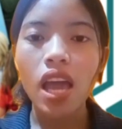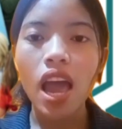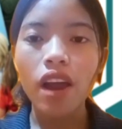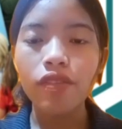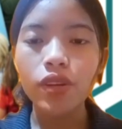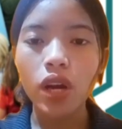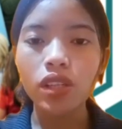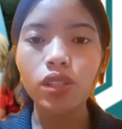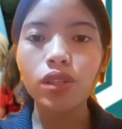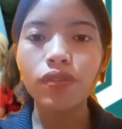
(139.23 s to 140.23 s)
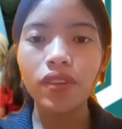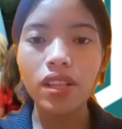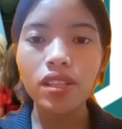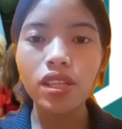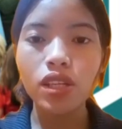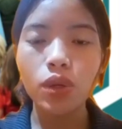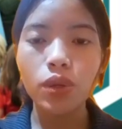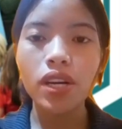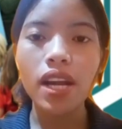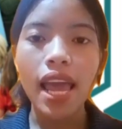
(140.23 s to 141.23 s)
Every youngster feels
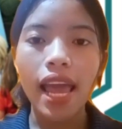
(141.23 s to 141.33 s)
secure